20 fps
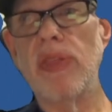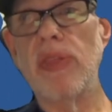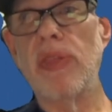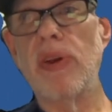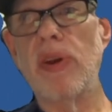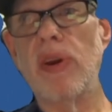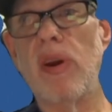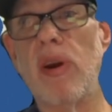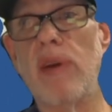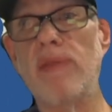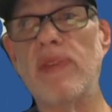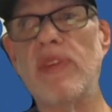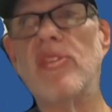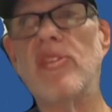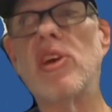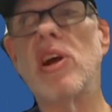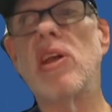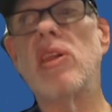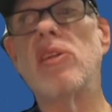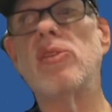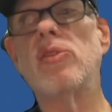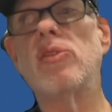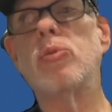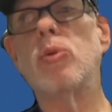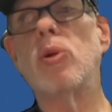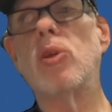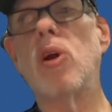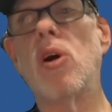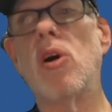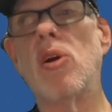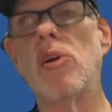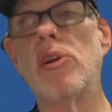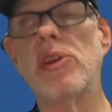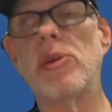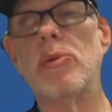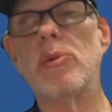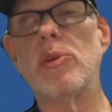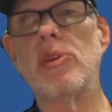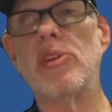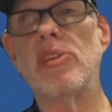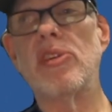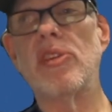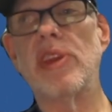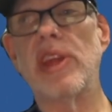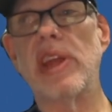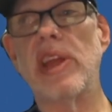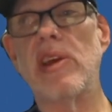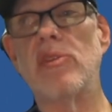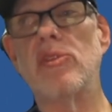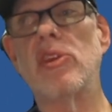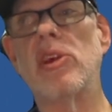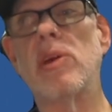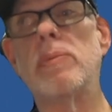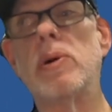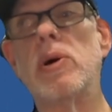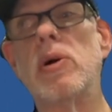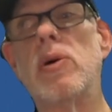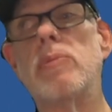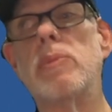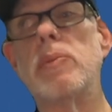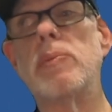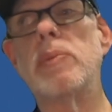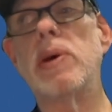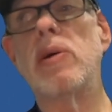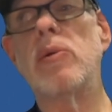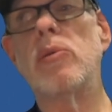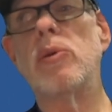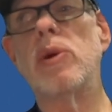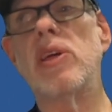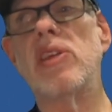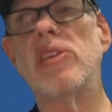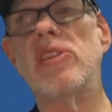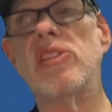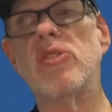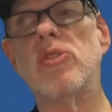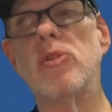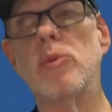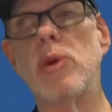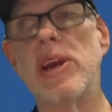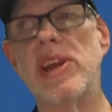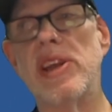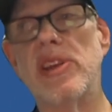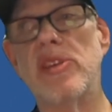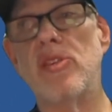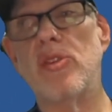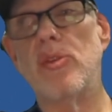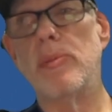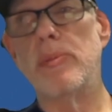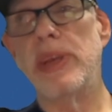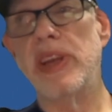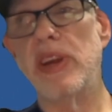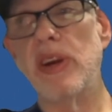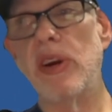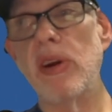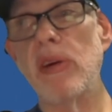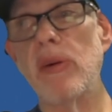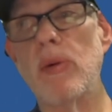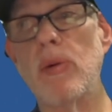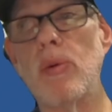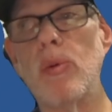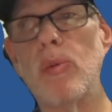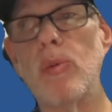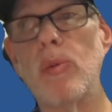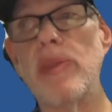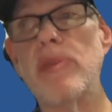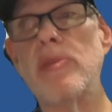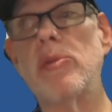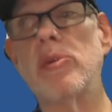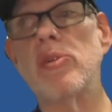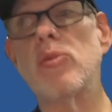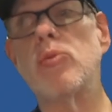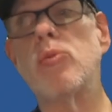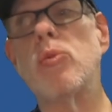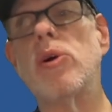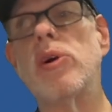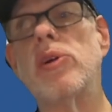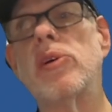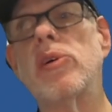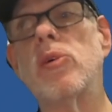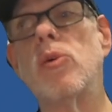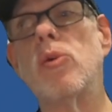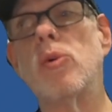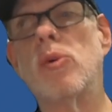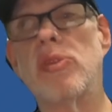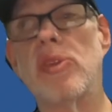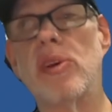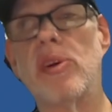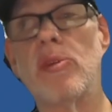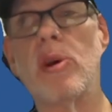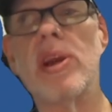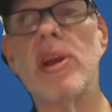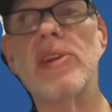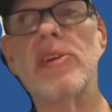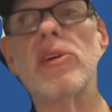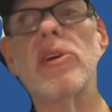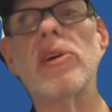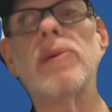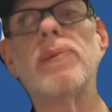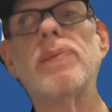the coffee scholars will argue until the cows come home about what 2A and 2B are, whether it's water or the grinder.